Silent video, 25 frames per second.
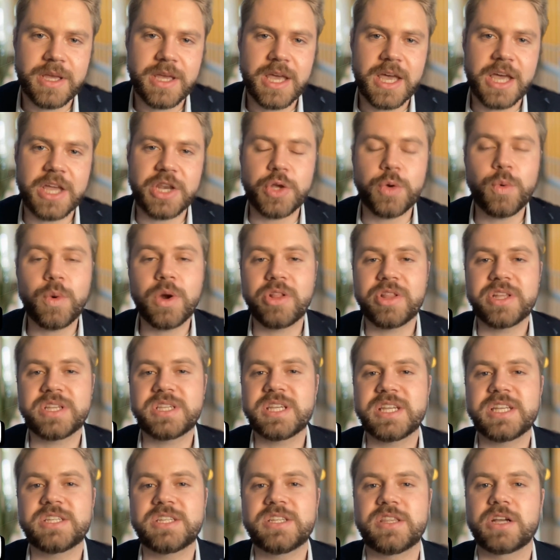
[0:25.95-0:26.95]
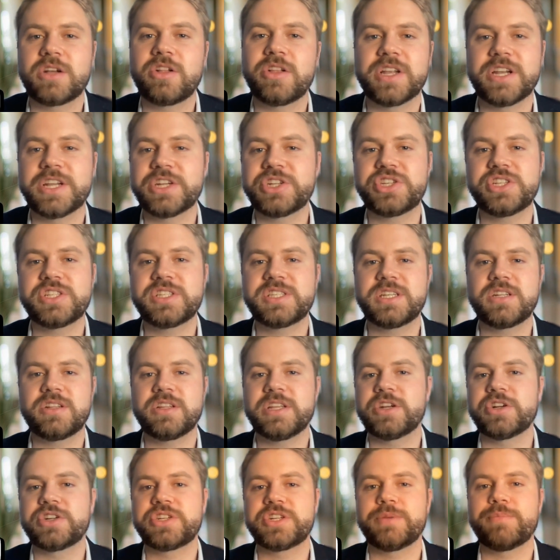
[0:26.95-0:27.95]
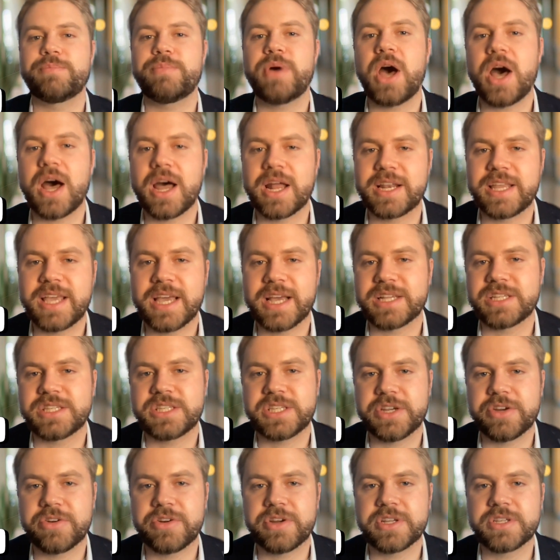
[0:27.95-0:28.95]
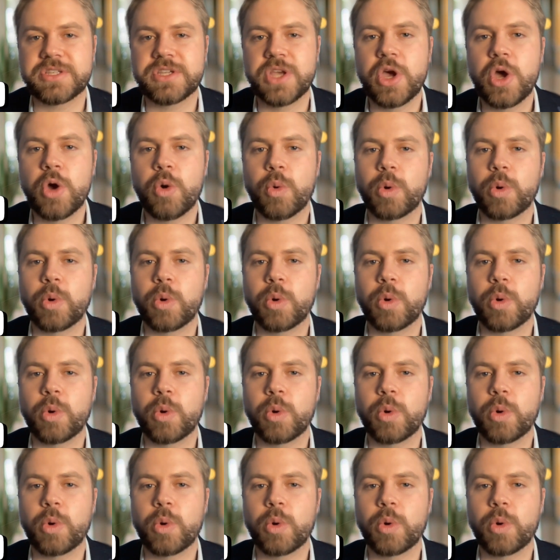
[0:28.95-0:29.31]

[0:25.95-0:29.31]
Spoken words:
and you are listening to the Clinicians and Leadership podcast series,